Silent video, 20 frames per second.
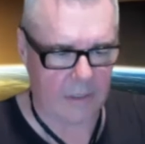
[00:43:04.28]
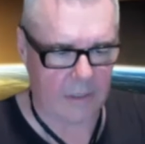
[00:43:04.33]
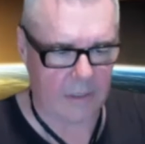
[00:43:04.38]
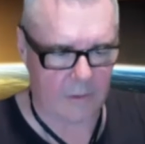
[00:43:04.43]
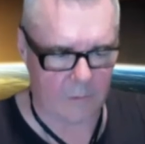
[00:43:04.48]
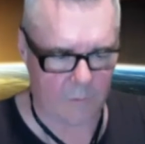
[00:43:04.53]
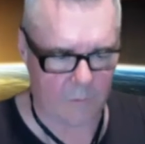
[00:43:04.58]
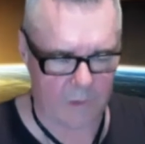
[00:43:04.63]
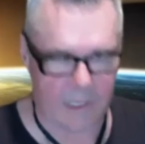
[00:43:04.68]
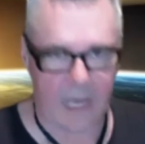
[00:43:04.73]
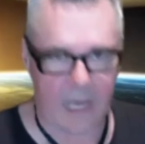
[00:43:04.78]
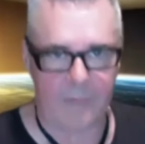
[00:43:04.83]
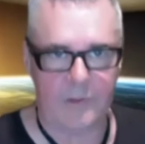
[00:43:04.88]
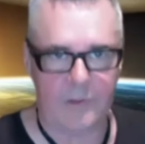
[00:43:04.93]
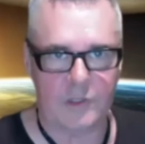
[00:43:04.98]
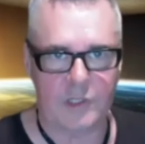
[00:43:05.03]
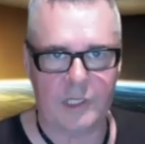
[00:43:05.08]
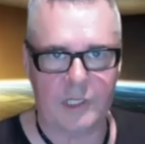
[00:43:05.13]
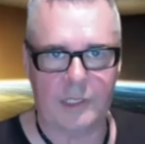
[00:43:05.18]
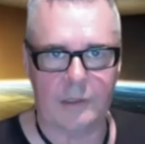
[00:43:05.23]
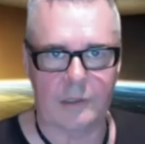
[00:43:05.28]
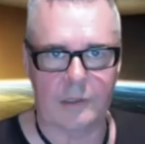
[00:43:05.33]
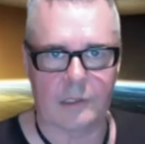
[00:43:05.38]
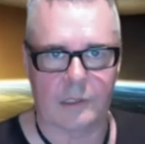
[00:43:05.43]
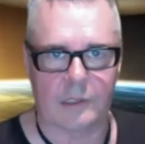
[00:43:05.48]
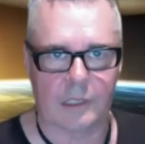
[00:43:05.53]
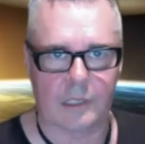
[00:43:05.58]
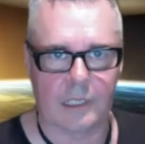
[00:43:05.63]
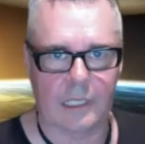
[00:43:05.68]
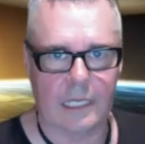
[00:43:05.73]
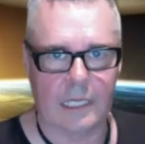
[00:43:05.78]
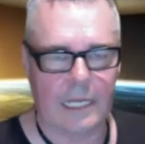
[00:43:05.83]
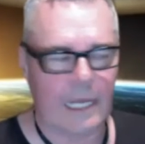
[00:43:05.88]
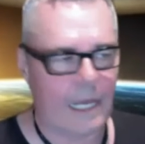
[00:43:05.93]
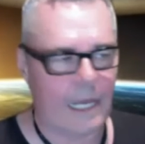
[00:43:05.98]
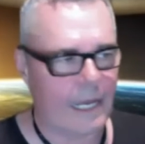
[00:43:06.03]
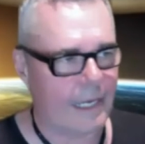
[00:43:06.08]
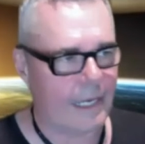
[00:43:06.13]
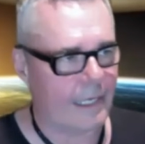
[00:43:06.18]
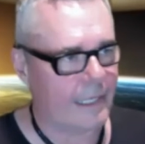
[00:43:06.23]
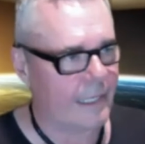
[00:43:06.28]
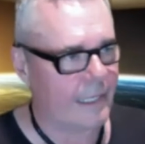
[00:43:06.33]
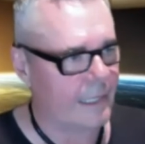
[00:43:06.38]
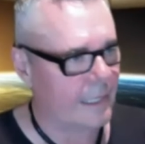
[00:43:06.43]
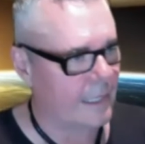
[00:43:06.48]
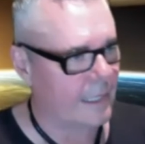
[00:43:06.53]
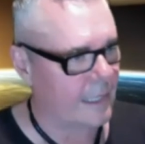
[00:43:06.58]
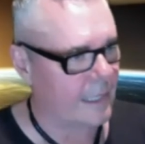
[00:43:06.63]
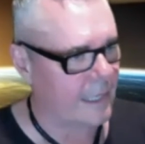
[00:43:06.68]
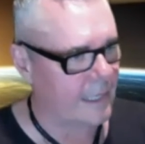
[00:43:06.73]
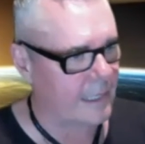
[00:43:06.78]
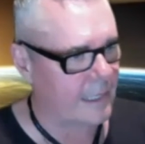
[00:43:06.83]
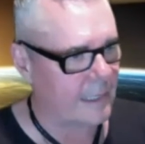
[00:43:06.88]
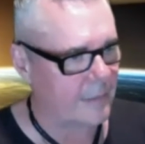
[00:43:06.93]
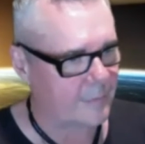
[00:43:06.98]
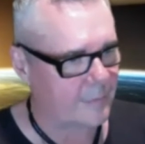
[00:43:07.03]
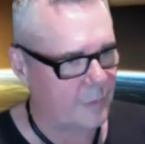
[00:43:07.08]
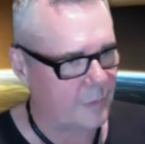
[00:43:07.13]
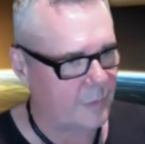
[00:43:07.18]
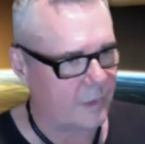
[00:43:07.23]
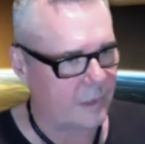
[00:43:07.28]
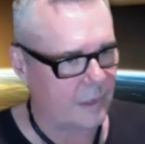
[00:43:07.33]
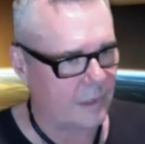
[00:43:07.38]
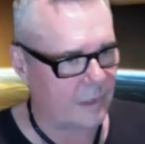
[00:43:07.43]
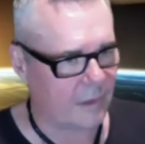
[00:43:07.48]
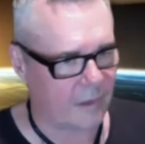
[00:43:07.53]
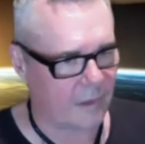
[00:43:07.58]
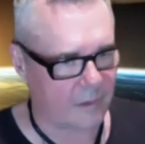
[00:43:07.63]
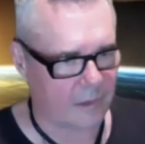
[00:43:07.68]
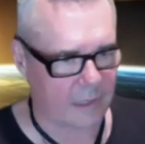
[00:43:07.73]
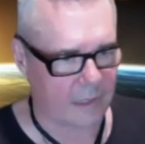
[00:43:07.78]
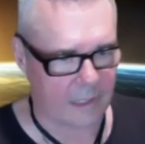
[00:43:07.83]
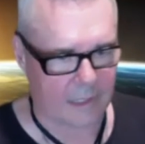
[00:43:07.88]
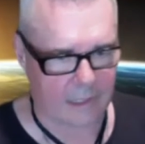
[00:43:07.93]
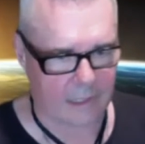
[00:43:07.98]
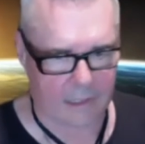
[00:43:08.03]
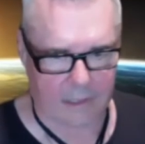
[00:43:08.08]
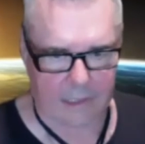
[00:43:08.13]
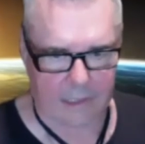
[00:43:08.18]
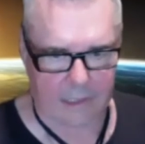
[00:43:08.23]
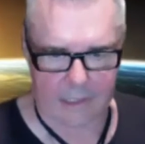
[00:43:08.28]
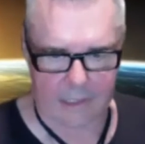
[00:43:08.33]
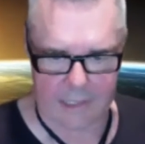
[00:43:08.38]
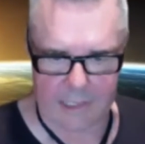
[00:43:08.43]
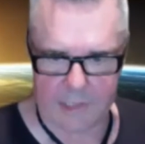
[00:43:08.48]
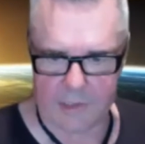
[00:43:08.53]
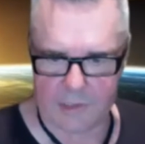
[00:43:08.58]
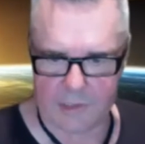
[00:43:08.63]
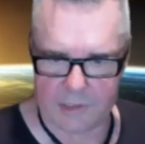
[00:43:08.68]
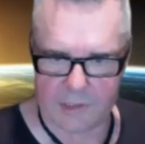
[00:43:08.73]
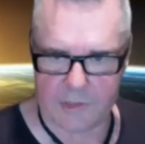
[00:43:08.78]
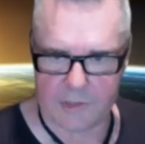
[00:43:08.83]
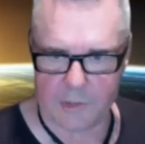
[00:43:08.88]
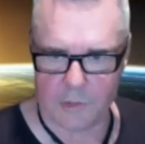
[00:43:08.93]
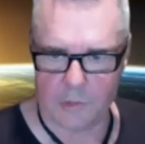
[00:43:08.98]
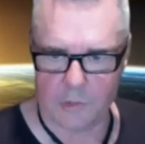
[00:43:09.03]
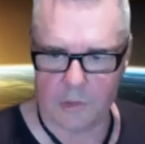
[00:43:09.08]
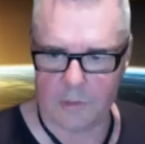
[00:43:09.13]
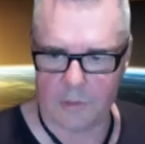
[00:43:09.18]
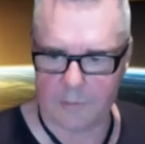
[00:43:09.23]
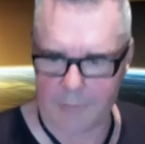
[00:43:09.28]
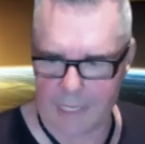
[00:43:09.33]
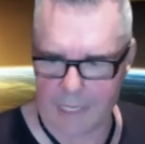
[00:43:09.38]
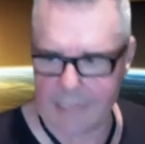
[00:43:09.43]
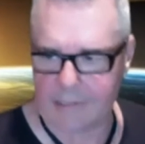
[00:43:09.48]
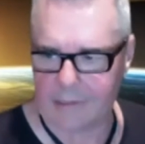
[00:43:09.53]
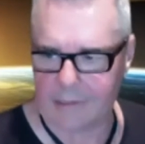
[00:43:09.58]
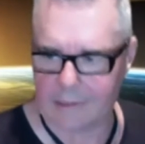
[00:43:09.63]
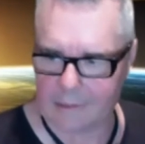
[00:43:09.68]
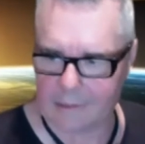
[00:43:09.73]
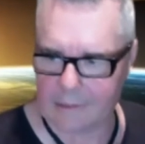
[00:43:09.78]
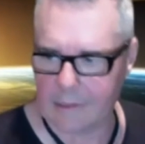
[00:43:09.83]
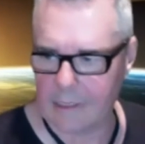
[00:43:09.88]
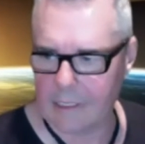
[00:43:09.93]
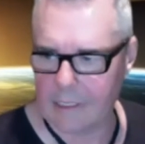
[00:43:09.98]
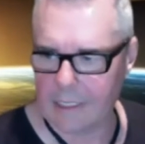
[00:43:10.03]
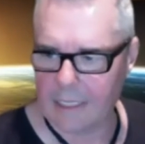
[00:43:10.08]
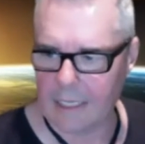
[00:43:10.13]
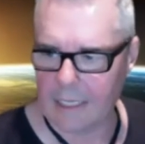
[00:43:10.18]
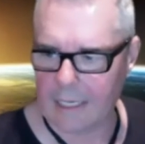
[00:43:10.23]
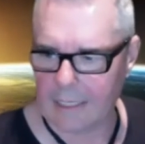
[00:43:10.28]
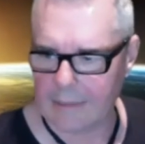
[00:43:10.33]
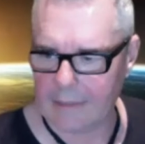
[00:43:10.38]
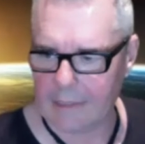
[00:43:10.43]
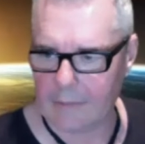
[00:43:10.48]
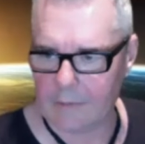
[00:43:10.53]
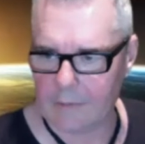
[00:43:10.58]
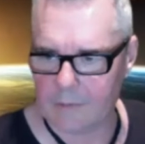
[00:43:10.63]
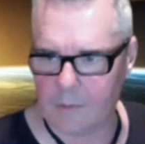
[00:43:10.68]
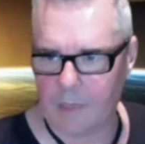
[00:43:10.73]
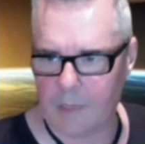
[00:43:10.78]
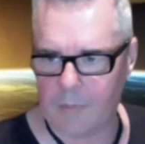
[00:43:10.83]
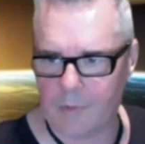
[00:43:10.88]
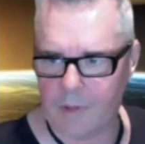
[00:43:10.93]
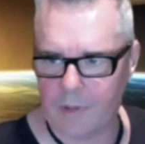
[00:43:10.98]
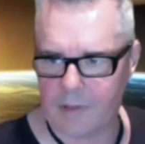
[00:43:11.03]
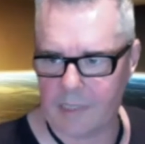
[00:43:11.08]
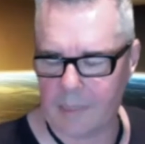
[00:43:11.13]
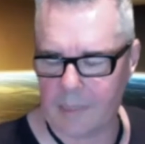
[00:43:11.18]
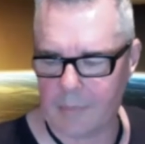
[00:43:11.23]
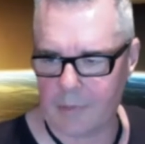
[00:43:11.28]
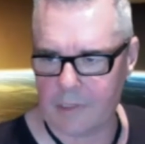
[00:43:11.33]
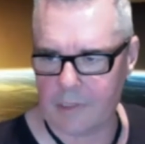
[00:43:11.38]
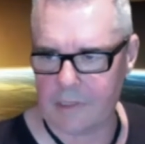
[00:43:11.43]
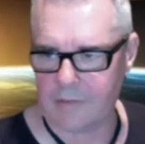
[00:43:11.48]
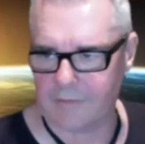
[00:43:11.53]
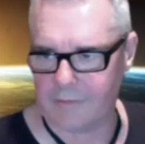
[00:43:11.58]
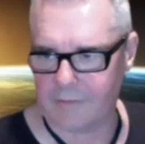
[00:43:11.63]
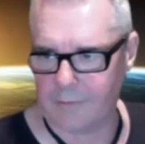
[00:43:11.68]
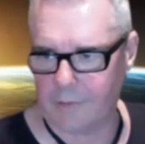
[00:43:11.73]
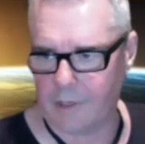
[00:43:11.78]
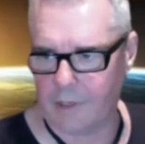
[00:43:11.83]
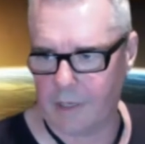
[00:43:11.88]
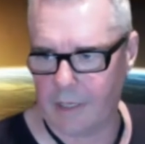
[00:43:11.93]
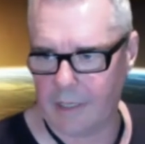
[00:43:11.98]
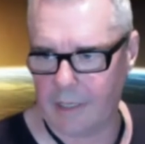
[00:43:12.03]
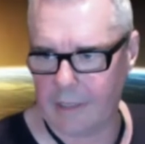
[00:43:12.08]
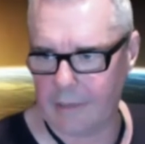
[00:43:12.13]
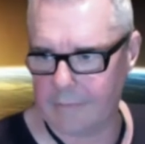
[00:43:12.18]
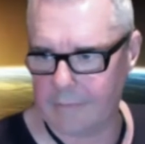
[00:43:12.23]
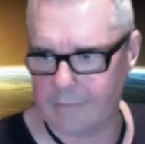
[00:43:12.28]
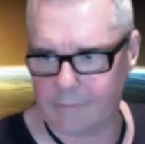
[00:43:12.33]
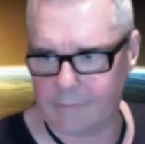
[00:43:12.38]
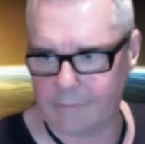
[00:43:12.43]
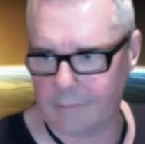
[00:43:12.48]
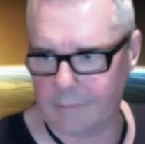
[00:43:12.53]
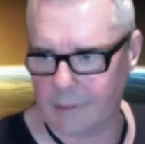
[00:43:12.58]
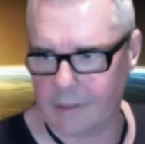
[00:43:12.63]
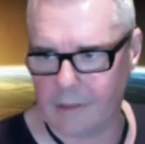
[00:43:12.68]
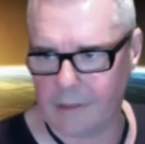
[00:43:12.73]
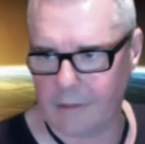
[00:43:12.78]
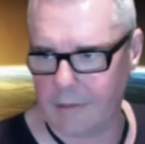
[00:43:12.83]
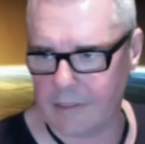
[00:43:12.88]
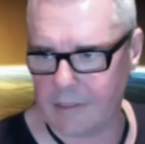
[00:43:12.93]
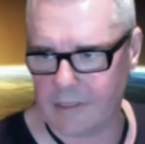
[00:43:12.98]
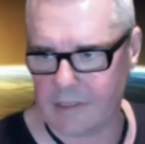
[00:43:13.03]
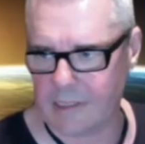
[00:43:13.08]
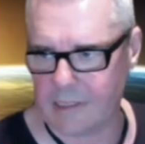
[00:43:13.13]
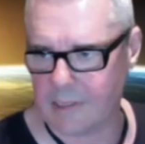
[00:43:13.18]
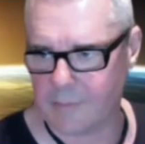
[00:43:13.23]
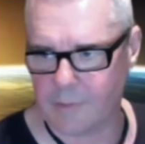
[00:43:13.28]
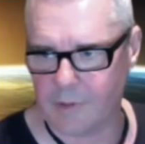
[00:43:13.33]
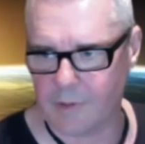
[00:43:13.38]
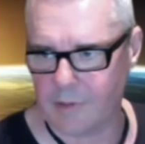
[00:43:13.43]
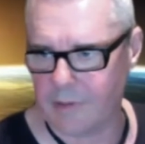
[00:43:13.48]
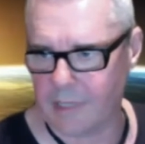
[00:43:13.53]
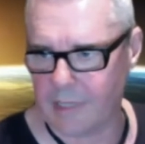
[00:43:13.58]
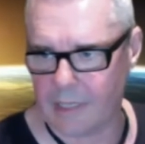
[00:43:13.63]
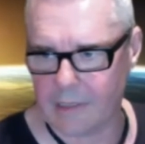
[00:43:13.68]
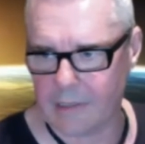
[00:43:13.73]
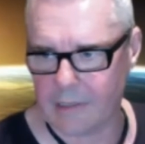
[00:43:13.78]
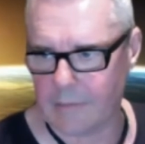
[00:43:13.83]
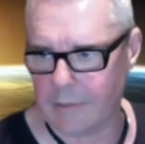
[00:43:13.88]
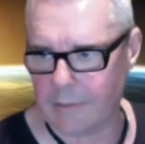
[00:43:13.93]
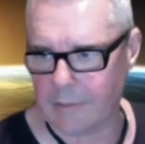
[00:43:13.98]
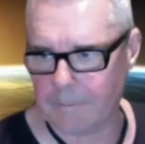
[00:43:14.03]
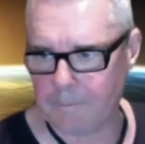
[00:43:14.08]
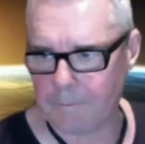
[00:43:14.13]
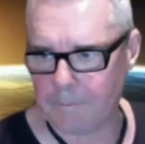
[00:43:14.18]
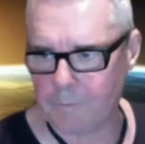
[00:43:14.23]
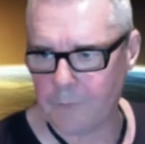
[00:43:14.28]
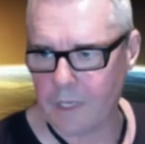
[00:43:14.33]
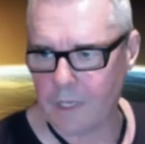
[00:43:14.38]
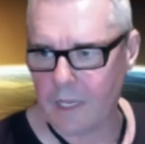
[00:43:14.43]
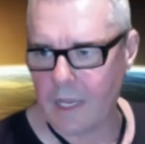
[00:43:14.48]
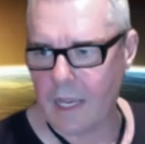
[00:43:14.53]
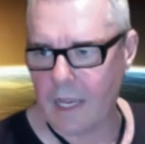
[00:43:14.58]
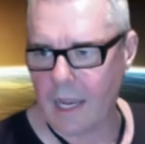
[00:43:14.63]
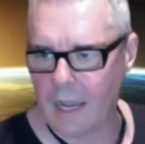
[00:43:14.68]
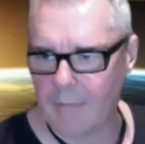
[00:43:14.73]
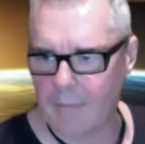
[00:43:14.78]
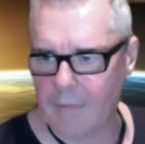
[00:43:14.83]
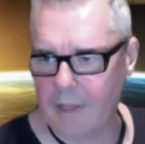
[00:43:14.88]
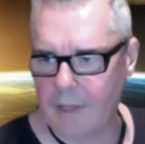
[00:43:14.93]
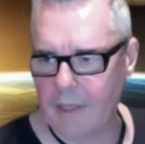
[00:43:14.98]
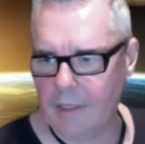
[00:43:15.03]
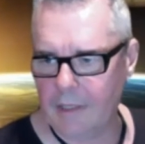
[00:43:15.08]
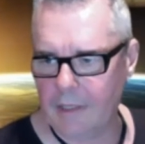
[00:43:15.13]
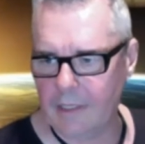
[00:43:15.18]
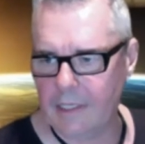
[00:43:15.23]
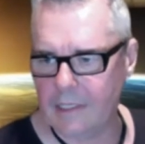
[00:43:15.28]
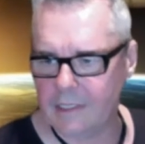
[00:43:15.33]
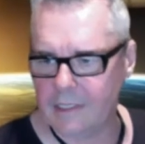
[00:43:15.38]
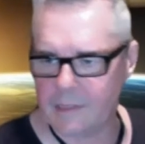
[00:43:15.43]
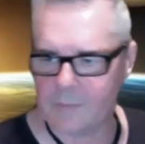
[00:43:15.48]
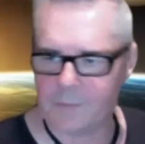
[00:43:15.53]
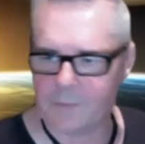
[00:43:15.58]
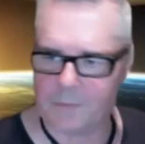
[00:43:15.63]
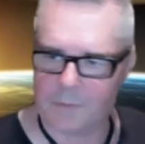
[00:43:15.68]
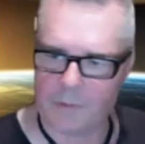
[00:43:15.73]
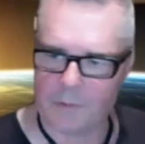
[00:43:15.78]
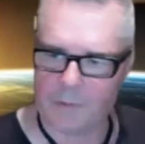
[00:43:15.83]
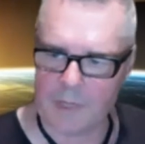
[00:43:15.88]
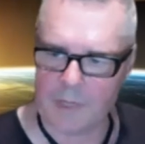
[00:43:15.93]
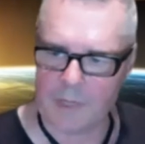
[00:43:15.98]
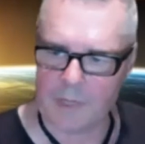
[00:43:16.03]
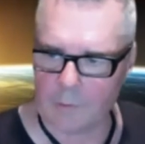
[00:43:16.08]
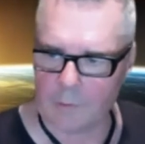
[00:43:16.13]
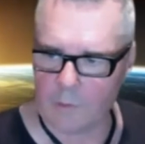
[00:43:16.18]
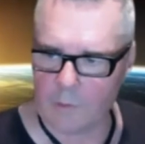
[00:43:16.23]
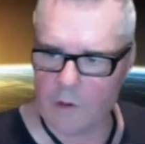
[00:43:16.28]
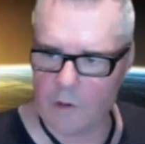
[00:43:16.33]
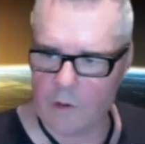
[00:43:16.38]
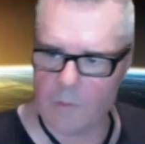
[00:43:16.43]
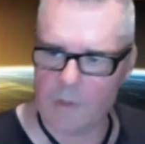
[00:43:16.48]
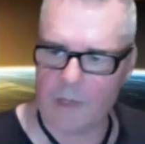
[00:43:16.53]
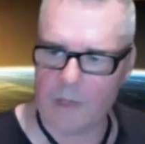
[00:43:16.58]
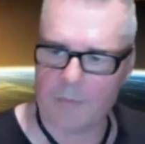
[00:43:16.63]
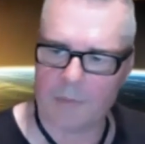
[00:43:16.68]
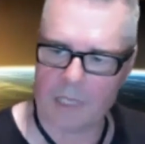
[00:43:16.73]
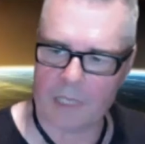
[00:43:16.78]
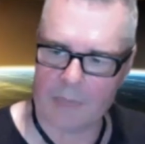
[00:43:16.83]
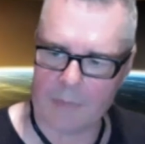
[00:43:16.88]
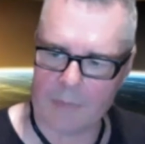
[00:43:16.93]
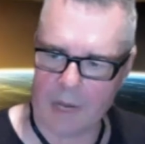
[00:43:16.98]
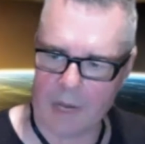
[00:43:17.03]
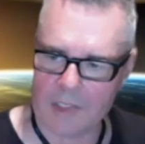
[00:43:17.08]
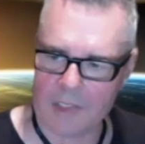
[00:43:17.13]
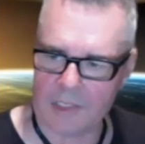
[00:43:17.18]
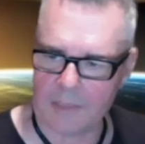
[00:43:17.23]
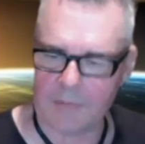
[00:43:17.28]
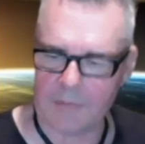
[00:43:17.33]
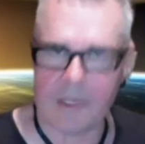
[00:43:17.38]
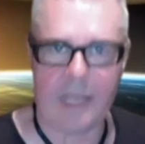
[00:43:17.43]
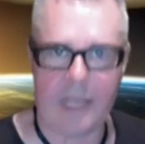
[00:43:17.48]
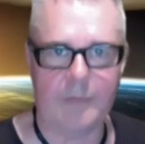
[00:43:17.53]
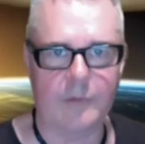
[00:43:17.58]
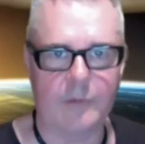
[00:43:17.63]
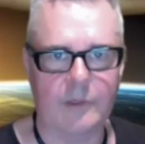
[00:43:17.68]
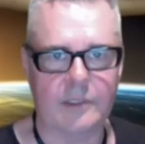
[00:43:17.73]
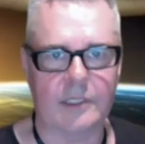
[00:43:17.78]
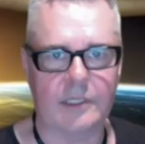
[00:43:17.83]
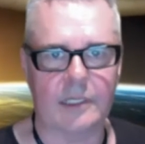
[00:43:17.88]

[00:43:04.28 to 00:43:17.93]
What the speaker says: without the jingles on it, and he put it on like a kitchen stool and painted it, and that was my birthday present for my, I don't know, 6th birthday or something. And then he just put me in a room and play marching band music.